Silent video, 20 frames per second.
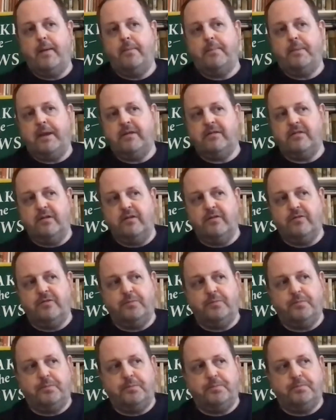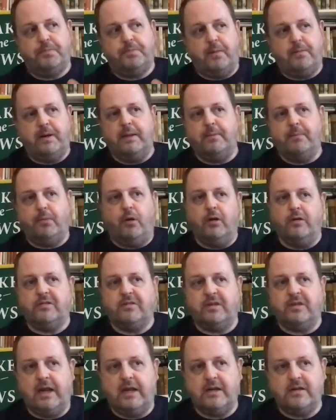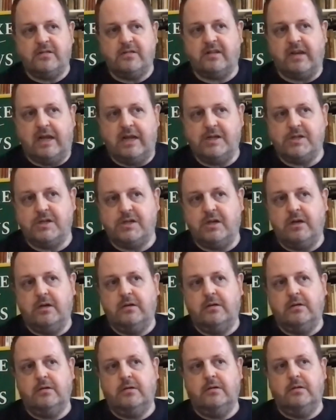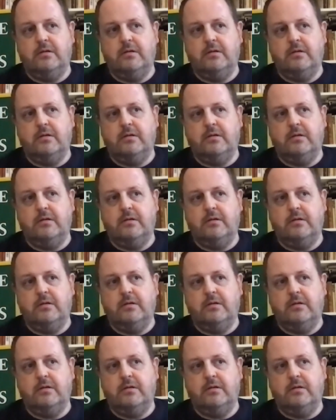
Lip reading: piece of public policy legislation